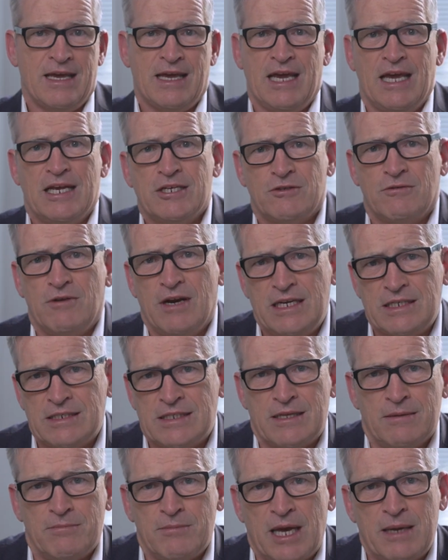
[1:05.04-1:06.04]
cash rates
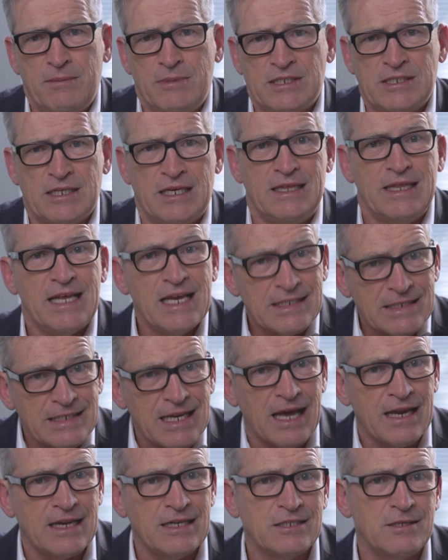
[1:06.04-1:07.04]
that may be seen. They're
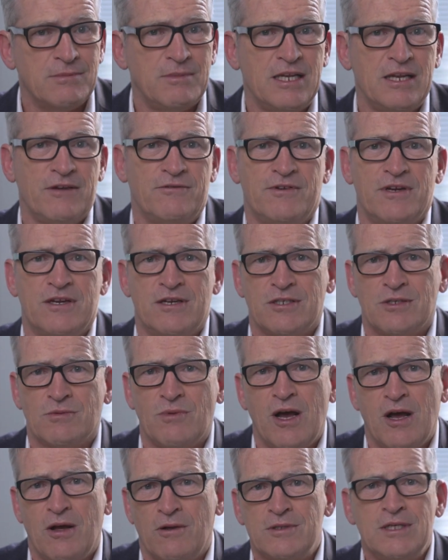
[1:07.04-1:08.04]
starting to be lifted as
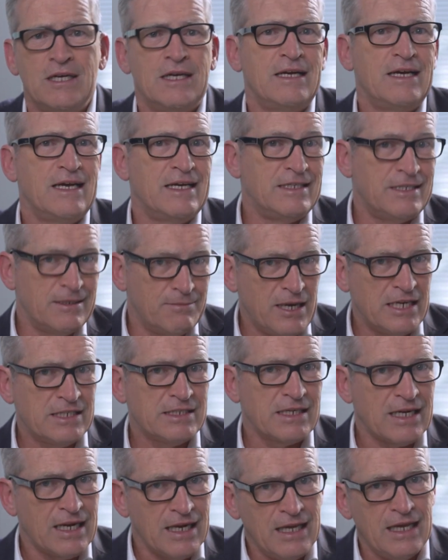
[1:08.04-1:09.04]
well. And
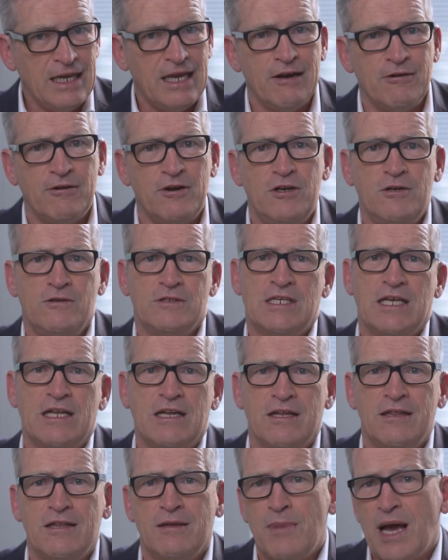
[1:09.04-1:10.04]
domestically here in New
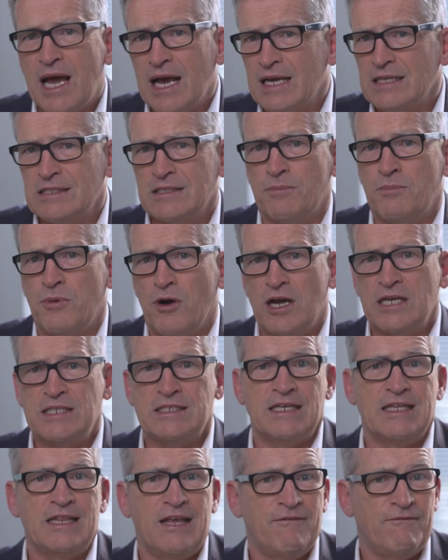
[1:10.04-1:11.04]
Zealand, the markets are
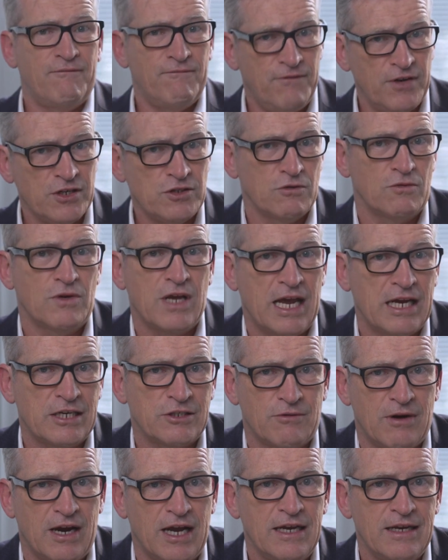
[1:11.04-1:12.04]
pricing the official
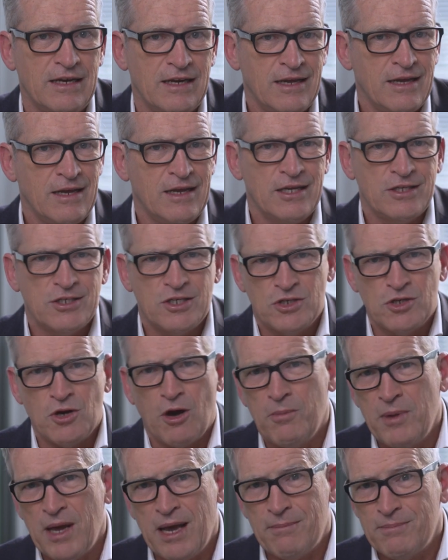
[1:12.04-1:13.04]
cash rate to
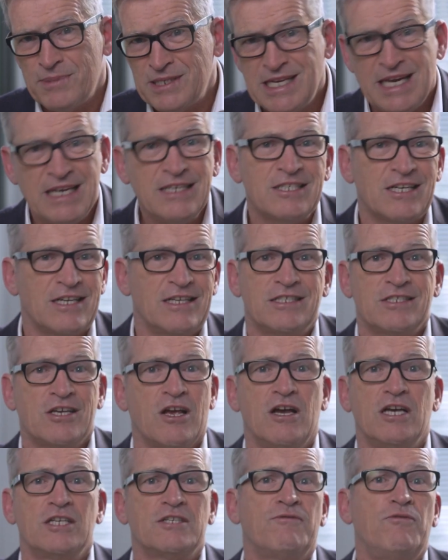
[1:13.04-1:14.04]
top out potentially as
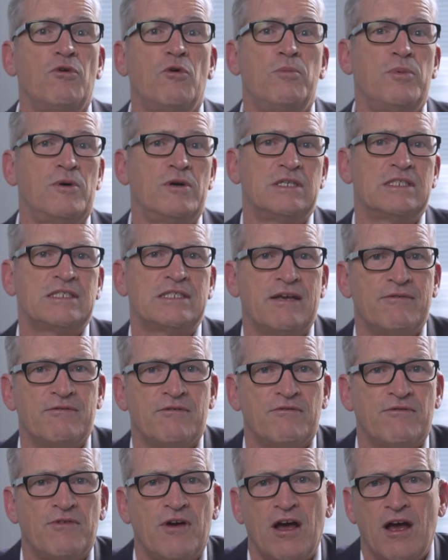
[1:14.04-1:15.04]
high as
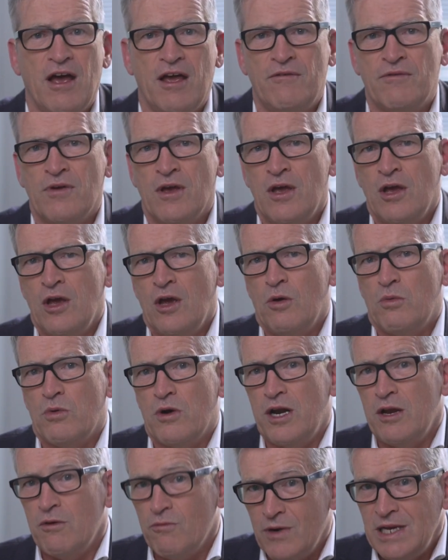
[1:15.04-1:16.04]
4.75, where
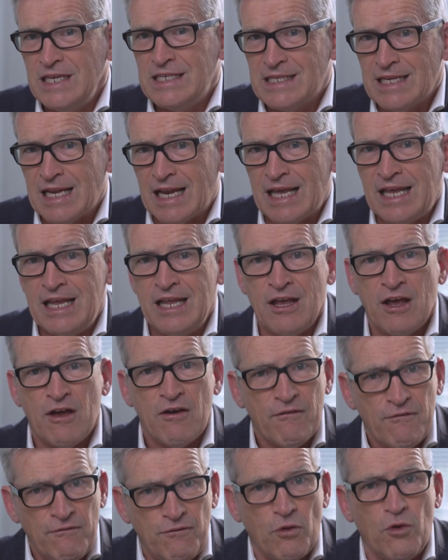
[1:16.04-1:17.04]
only recently
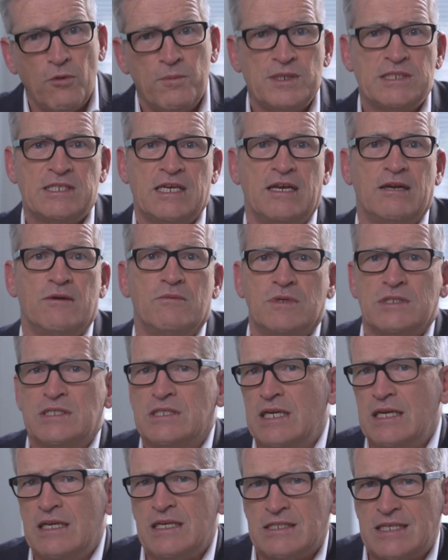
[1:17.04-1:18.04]
4% was
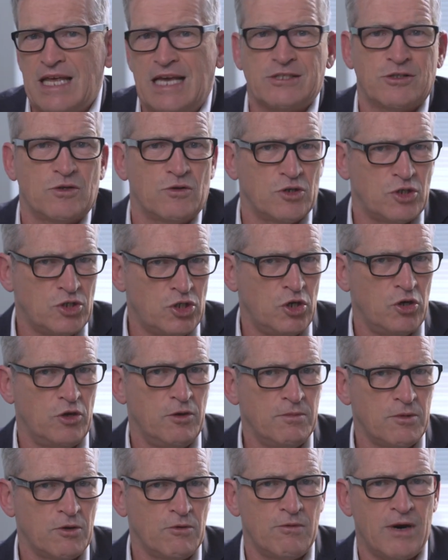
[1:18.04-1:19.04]
seen as that sort of
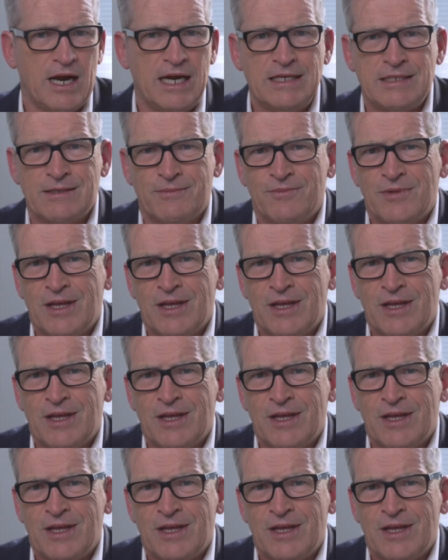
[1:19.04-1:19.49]
terminal rate.